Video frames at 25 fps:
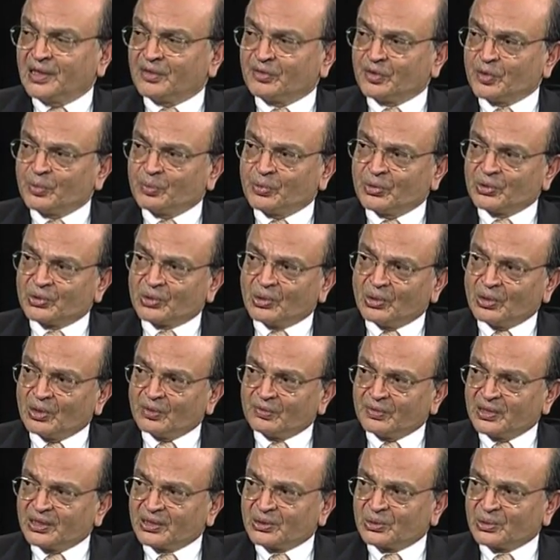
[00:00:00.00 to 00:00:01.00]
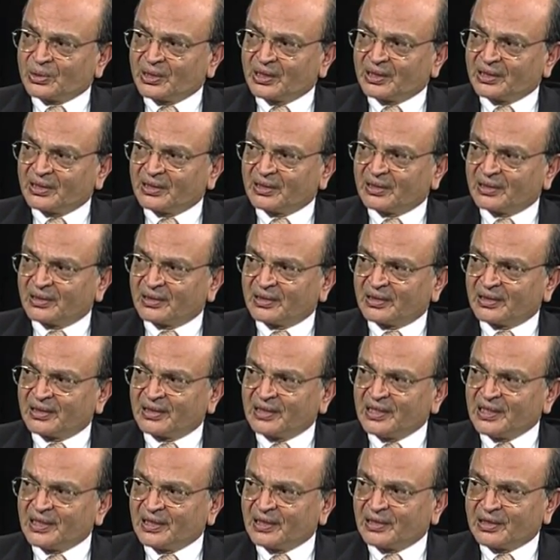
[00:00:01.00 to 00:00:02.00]
if you put all of this together,
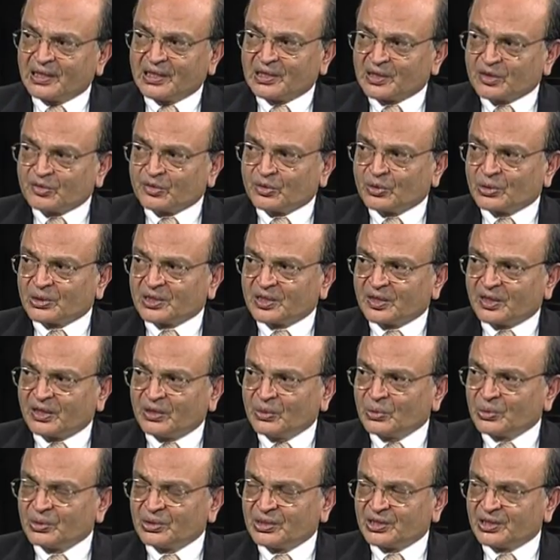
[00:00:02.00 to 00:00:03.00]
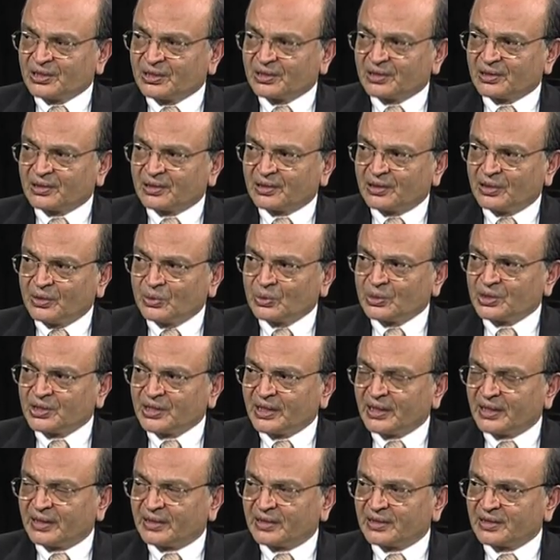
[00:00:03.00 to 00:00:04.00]
it, it is of course a huge, uh, huge
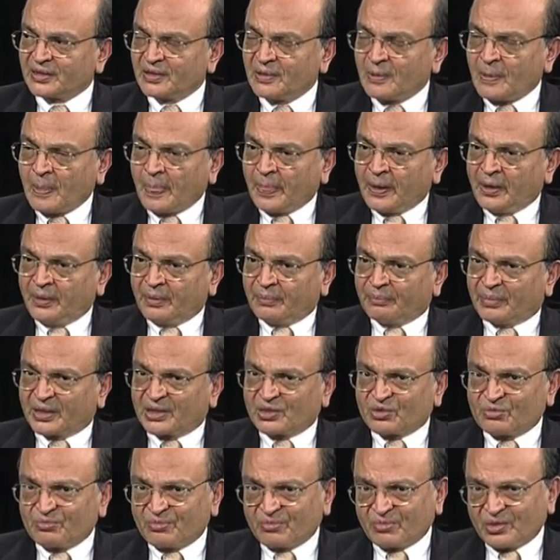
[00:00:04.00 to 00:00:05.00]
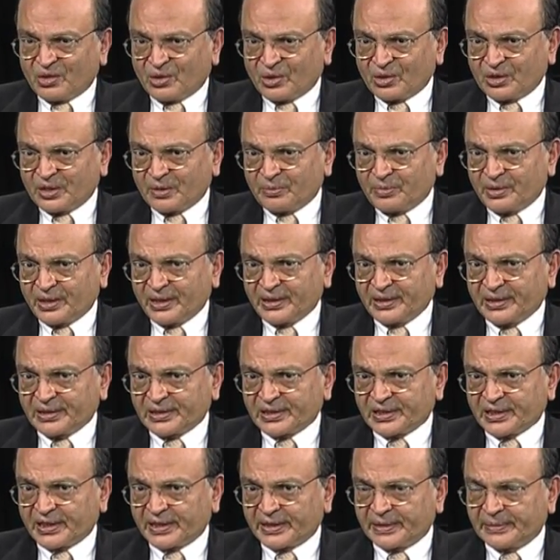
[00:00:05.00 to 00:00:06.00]
challenge. But on the brighter
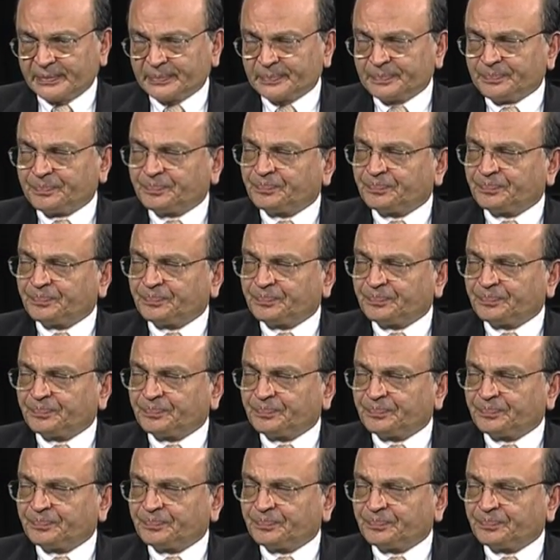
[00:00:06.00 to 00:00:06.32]
side,